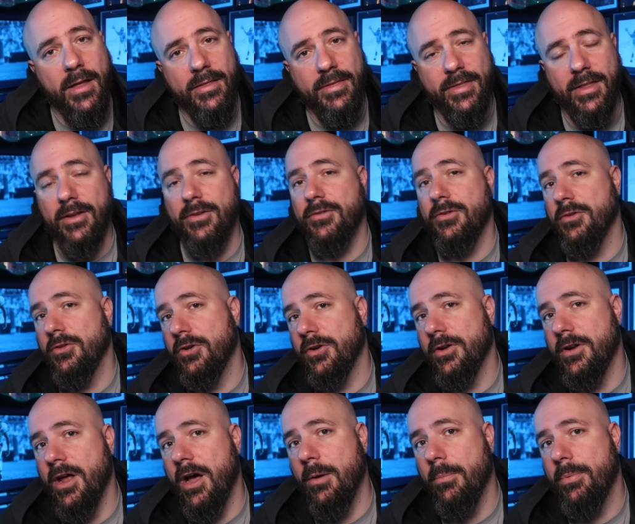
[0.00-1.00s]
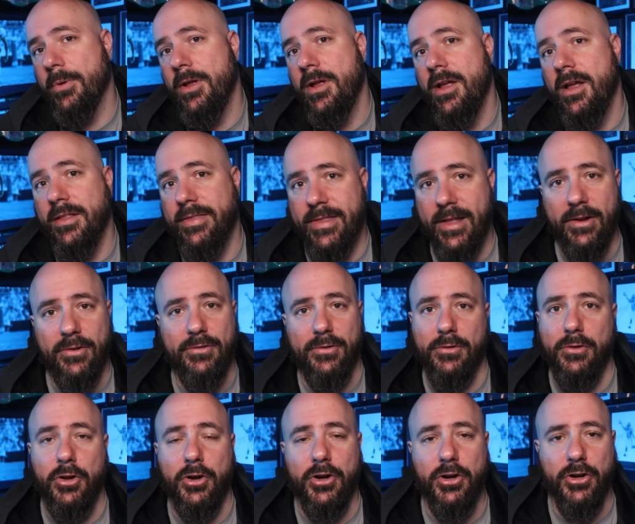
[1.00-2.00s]
Things are looking up. Things are
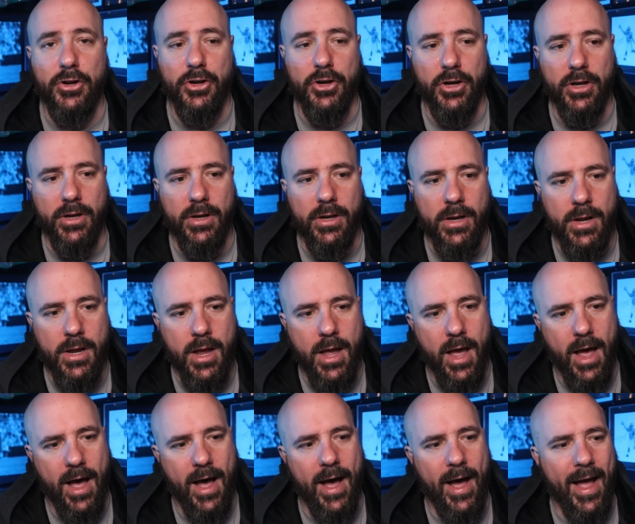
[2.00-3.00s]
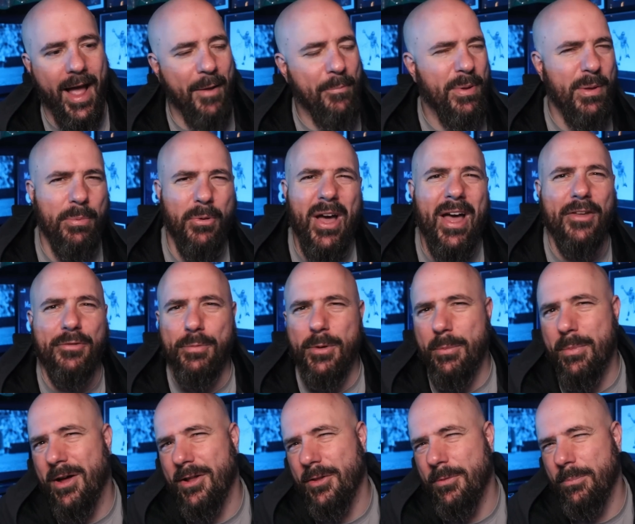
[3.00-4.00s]
looking good. And people ask me
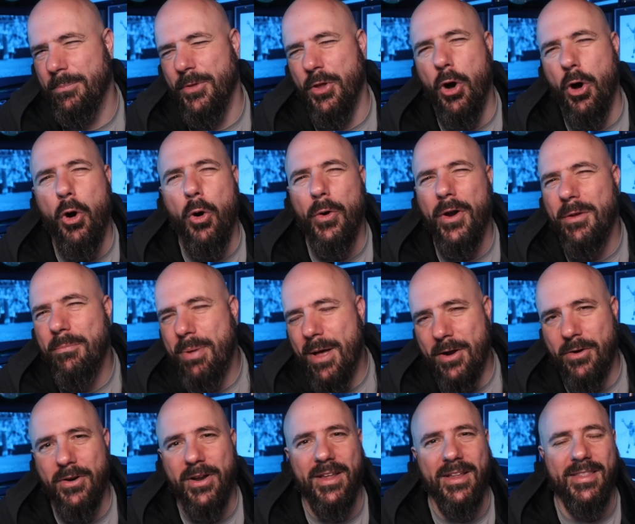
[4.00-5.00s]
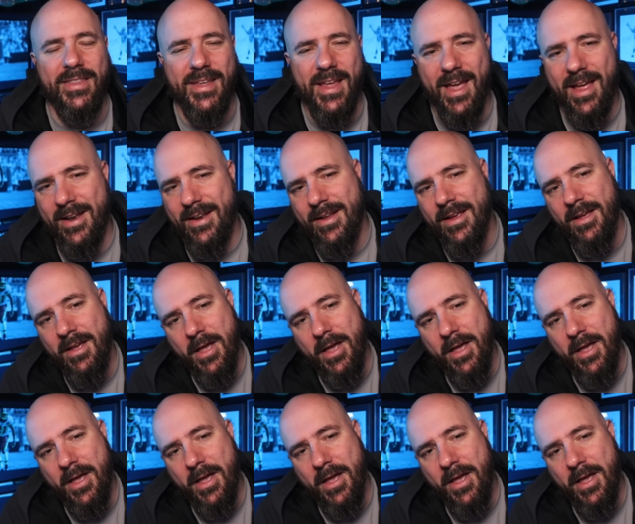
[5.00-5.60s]
about the holding penalty at the end.